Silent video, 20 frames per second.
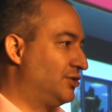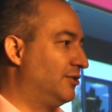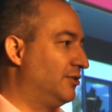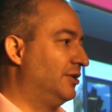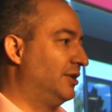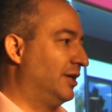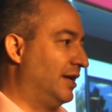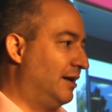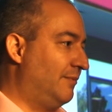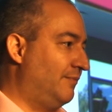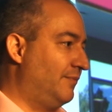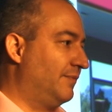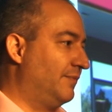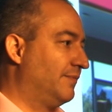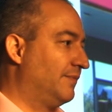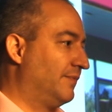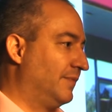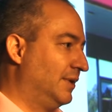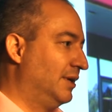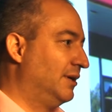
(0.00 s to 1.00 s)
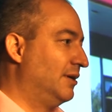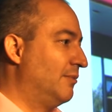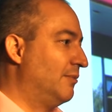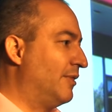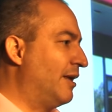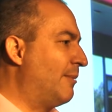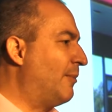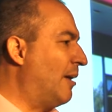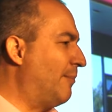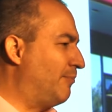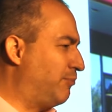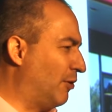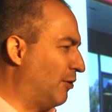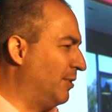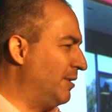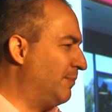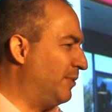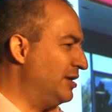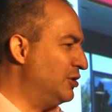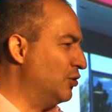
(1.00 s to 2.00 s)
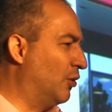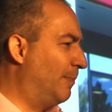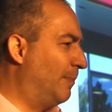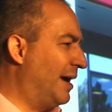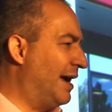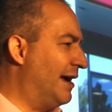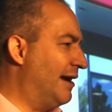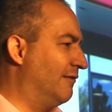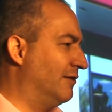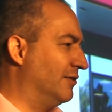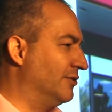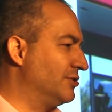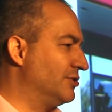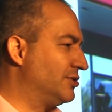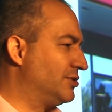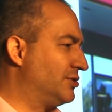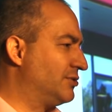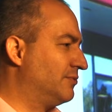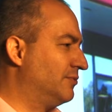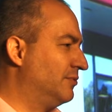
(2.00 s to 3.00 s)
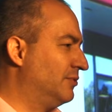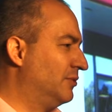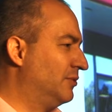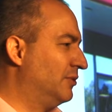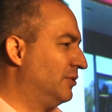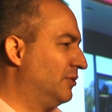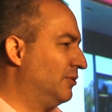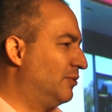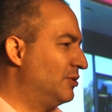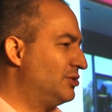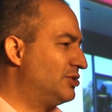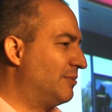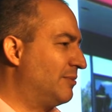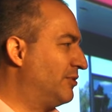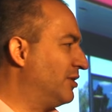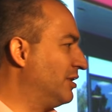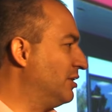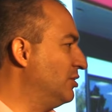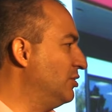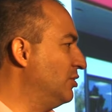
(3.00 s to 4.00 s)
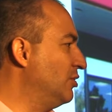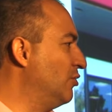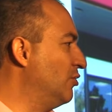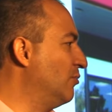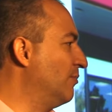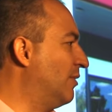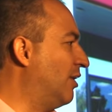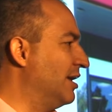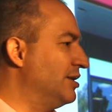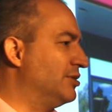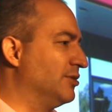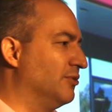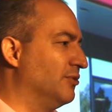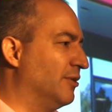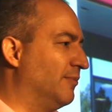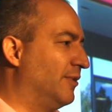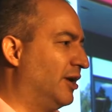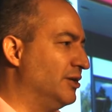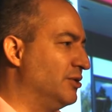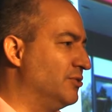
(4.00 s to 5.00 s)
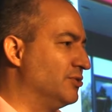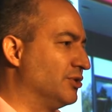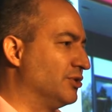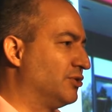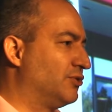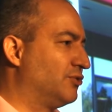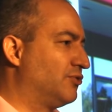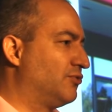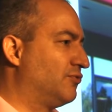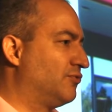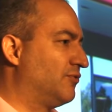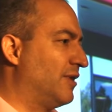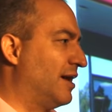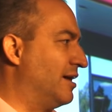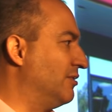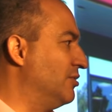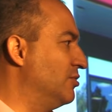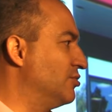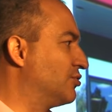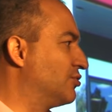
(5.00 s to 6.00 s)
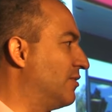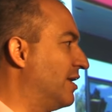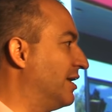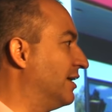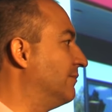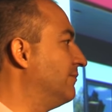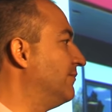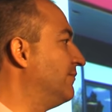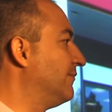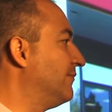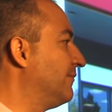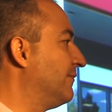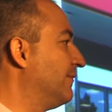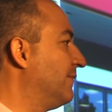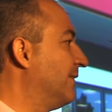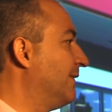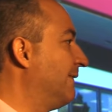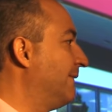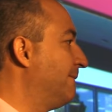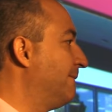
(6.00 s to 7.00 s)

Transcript: At a restaurant, yeah. That might probably be your parents. What's something you might do that might use, a cre- use credit?